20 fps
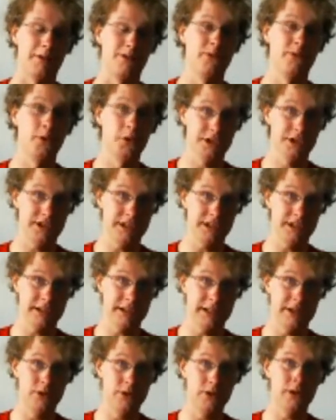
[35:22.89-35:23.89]

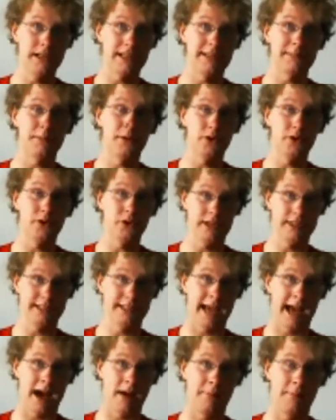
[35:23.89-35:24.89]
Unfortunately, Google has pulled
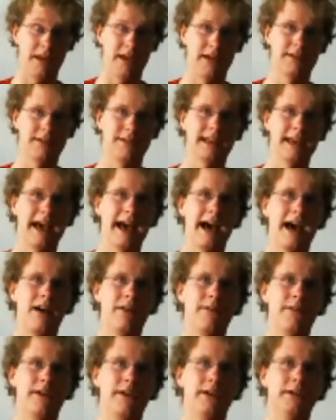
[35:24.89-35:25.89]
this app because they
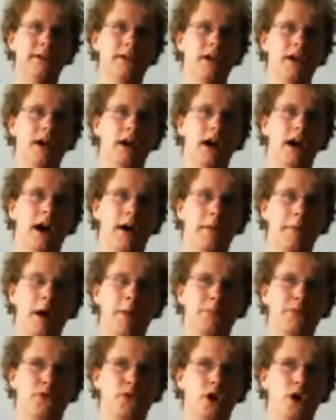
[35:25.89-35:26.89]
have a a,
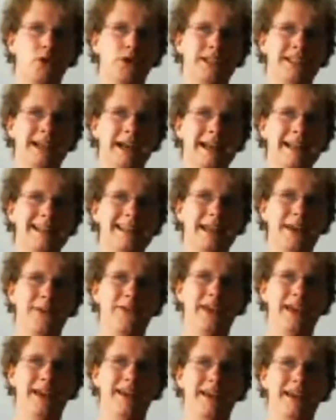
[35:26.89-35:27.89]
a
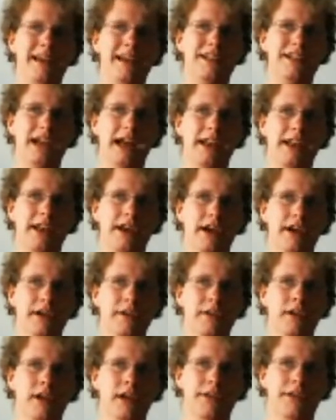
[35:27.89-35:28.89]
pro-scientific agenda.
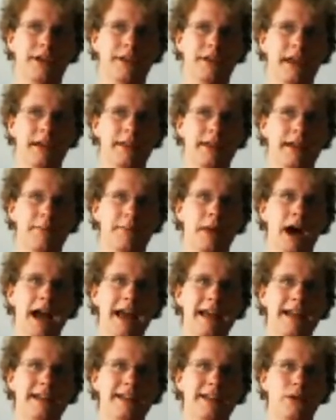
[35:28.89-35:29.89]
That they, they buy
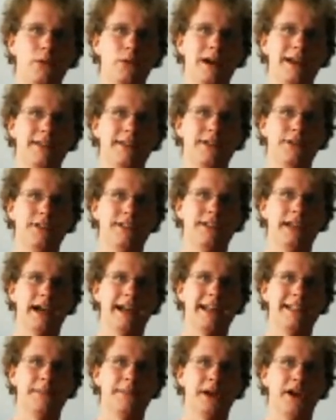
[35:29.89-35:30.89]
into the Western
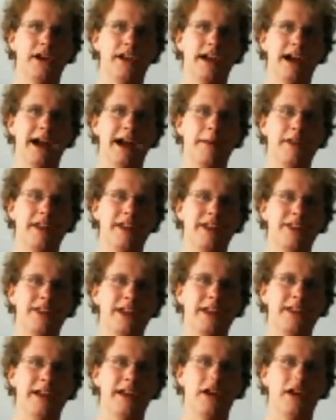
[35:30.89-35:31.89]
science paradigm and they
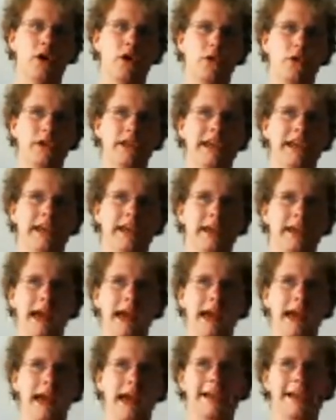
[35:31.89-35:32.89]
think that only
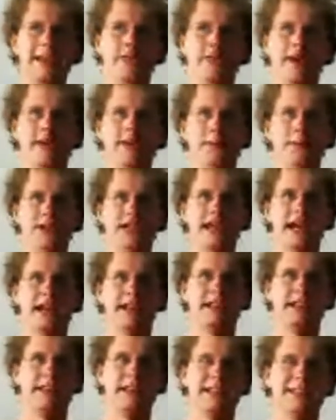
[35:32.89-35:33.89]
antivirus
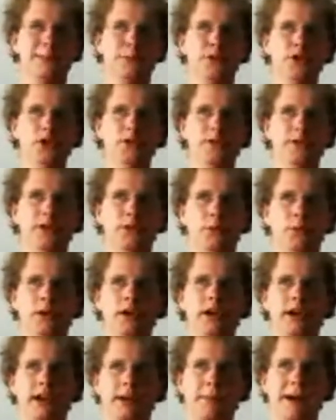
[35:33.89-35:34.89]
protection that's proven to
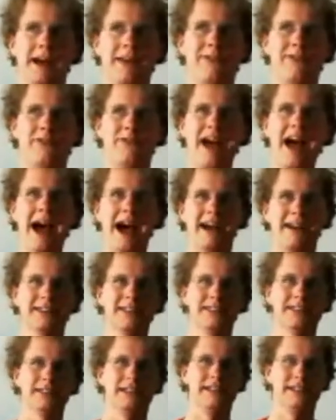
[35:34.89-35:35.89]
work by
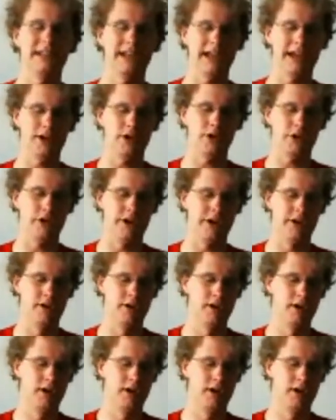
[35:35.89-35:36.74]
facts is any good.